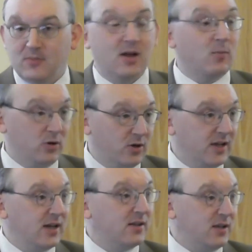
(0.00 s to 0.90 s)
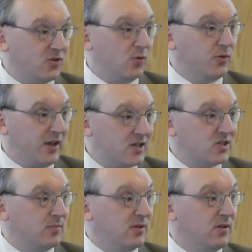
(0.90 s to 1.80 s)
And we're looking at these Old
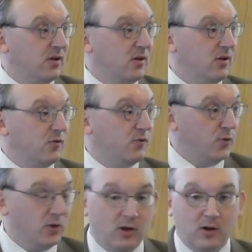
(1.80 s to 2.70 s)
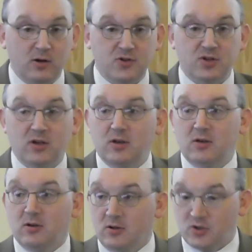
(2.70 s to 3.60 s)
Testament food laws
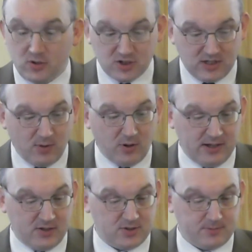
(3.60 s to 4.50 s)
on Tuesday mornings.